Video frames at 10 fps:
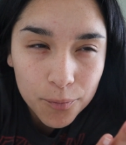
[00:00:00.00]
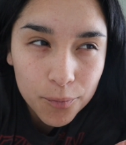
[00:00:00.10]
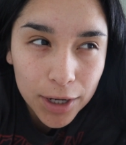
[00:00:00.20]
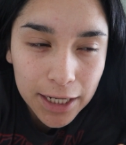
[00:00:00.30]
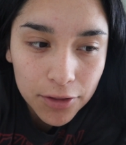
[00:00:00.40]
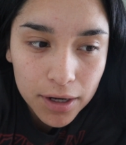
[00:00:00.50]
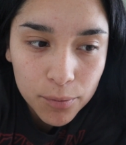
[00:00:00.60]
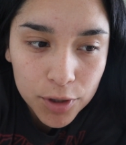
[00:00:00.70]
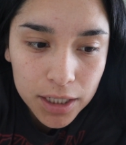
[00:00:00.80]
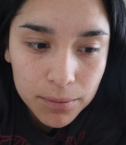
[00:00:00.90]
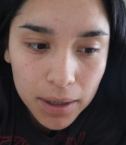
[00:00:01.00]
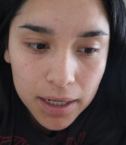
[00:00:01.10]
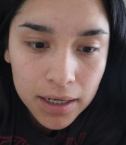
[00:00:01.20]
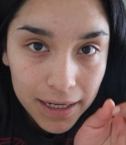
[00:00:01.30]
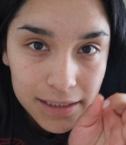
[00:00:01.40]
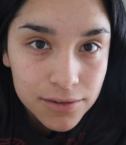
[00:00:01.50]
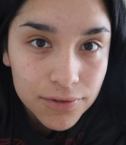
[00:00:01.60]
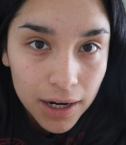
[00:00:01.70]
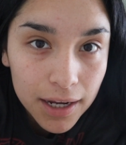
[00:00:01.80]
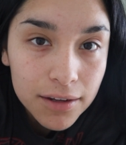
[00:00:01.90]
right now that I'm working my 9 to
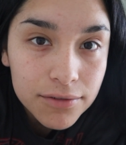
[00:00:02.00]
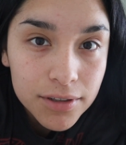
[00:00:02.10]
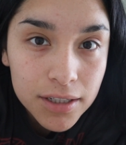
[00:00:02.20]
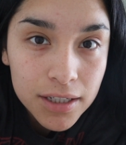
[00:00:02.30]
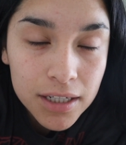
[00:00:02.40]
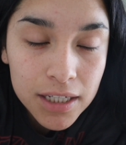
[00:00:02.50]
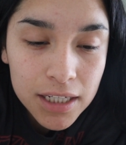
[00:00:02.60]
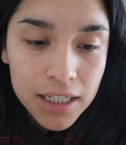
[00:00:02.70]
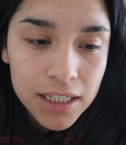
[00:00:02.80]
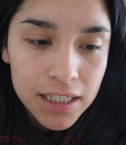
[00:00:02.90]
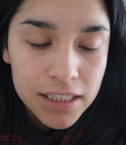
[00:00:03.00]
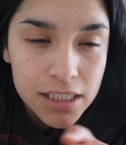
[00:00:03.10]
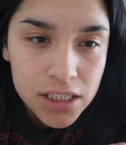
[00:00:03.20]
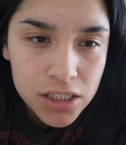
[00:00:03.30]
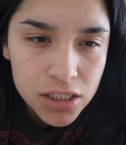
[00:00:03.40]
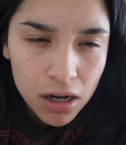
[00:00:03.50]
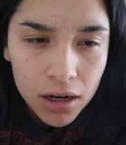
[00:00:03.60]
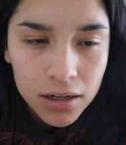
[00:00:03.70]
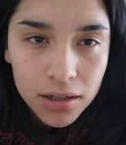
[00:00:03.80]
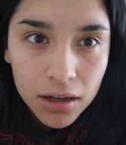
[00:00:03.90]
5, it's
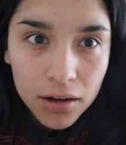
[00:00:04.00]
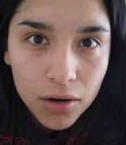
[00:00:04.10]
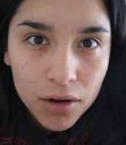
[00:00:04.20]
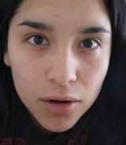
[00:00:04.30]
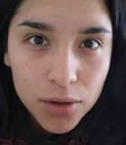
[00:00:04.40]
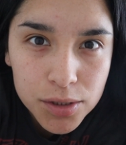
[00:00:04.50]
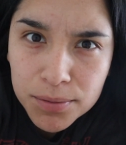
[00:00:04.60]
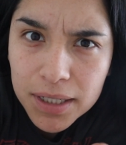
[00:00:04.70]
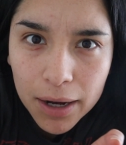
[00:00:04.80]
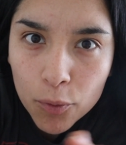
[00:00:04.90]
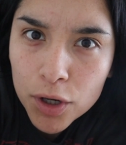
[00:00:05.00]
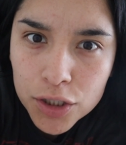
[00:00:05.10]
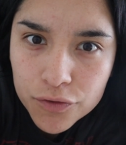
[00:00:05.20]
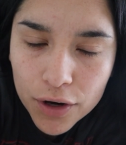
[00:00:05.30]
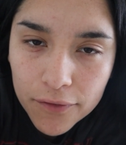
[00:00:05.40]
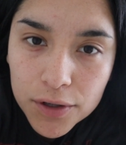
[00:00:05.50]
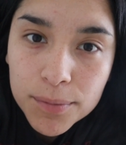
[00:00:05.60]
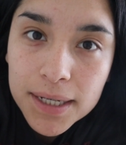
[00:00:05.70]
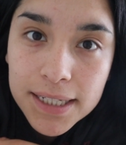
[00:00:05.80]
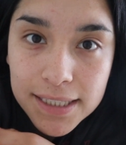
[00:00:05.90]
not something I want to do forever,
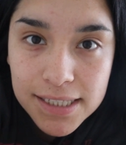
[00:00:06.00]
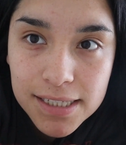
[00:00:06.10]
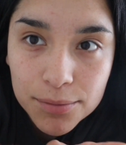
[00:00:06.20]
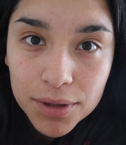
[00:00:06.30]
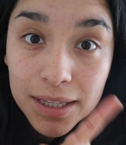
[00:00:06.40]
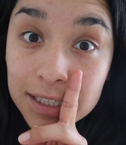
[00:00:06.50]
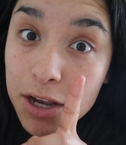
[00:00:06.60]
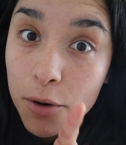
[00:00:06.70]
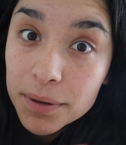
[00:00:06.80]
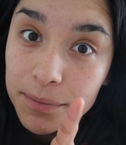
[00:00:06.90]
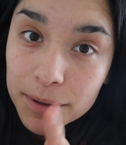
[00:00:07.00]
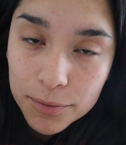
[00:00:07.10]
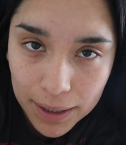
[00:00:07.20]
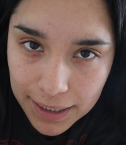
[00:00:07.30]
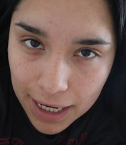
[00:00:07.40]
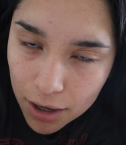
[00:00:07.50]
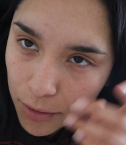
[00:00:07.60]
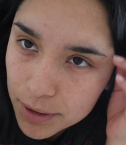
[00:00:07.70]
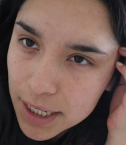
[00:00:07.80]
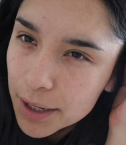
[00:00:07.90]
but it is something that's helping me right
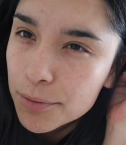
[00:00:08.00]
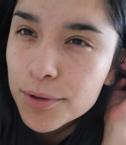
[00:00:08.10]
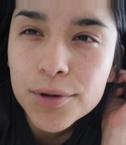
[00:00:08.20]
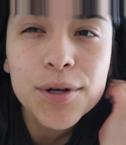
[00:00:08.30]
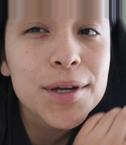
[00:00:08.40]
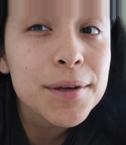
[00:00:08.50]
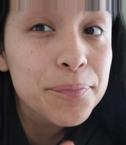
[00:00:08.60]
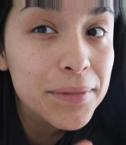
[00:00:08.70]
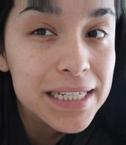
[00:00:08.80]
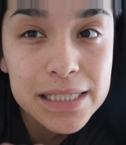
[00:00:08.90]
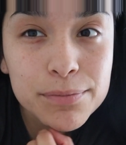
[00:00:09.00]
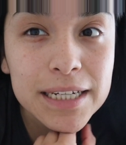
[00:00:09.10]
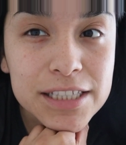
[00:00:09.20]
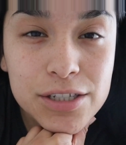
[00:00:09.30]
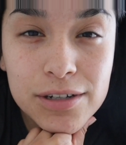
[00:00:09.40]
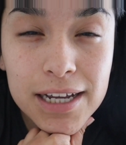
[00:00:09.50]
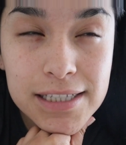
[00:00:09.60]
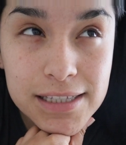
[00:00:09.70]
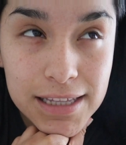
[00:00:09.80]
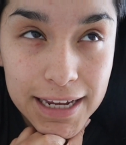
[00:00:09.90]
now and I will explain to you
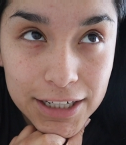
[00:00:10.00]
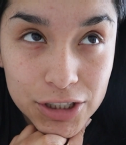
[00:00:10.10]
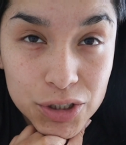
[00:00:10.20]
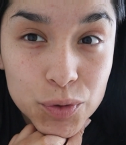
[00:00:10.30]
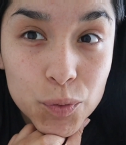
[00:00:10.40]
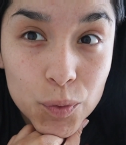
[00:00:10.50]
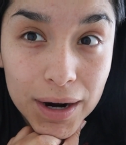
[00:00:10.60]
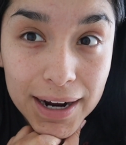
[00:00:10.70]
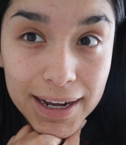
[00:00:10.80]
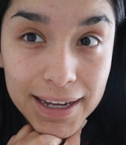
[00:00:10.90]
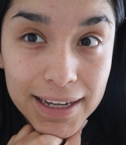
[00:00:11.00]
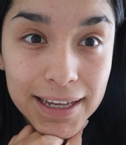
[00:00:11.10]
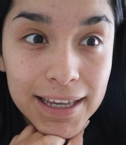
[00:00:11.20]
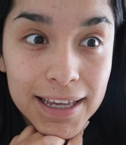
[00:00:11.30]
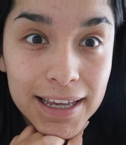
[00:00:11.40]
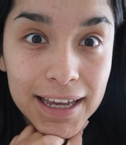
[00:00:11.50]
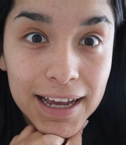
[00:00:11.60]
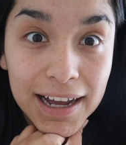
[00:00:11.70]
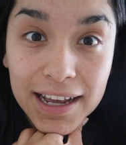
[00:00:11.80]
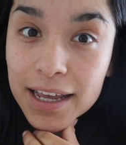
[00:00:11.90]
guys later why
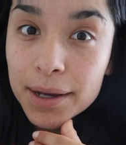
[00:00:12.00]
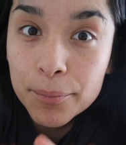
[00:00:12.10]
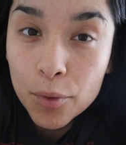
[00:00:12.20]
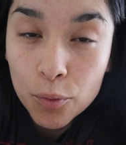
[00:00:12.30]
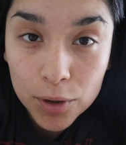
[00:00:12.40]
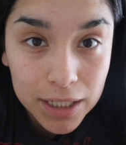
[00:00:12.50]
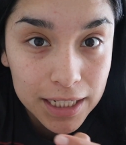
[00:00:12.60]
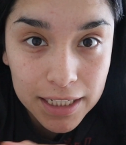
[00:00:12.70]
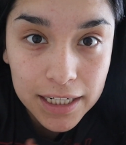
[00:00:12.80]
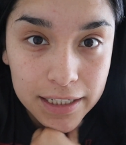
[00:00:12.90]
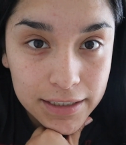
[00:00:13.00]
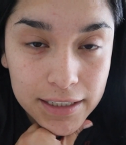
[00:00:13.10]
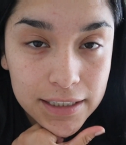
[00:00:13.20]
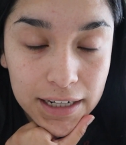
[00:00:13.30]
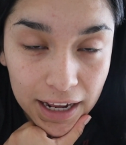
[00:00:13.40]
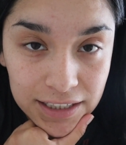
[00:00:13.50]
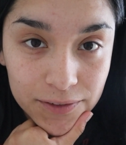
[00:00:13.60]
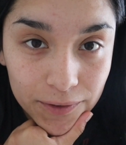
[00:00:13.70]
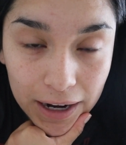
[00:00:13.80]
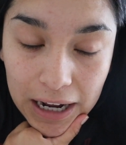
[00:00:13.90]
I am working a 9 to
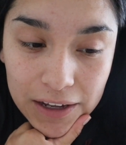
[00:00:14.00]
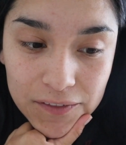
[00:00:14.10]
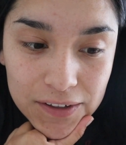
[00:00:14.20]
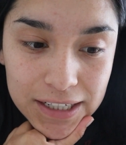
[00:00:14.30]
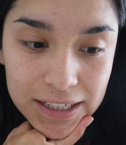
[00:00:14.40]
5